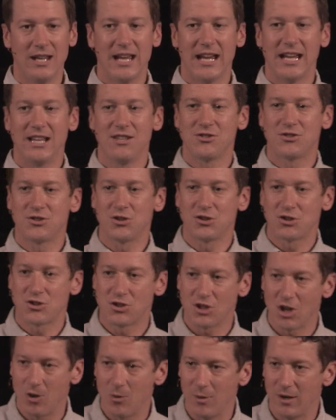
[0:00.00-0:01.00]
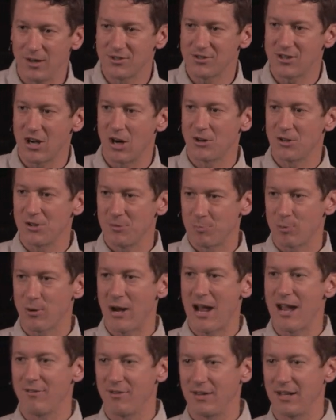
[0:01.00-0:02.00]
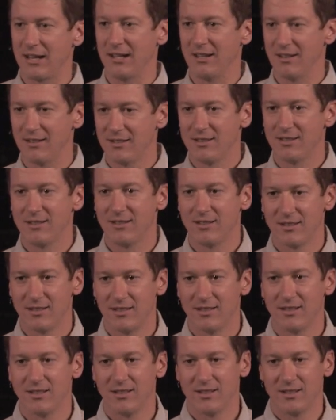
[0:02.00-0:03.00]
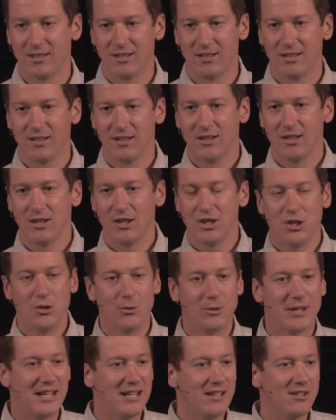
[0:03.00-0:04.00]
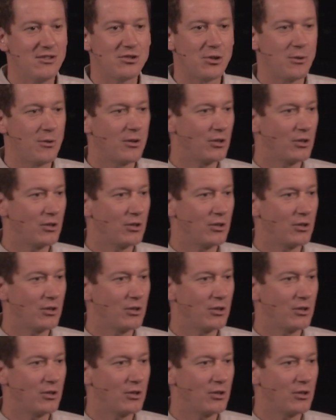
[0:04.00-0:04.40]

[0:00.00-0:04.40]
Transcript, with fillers: is to show us our depravity. You get into the